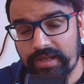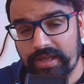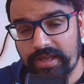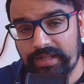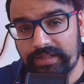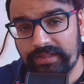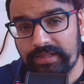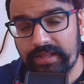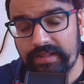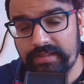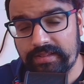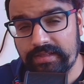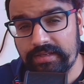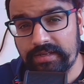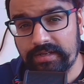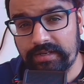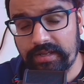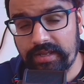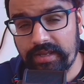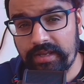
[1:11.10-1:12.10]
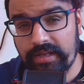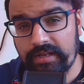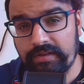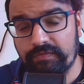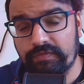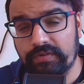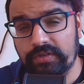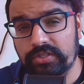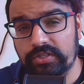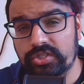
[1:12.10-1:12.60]
and they see an
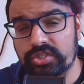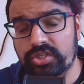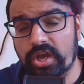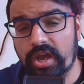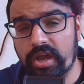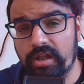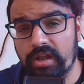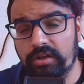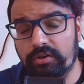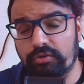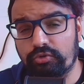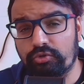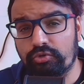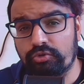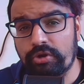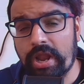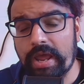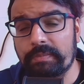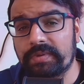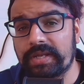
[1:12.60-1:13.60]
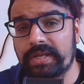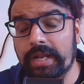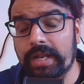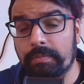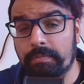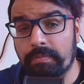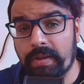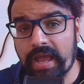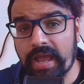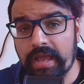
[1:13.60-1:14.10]
infant child wrapped in a
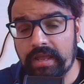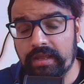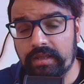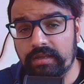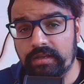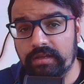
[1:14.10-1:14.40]
bag,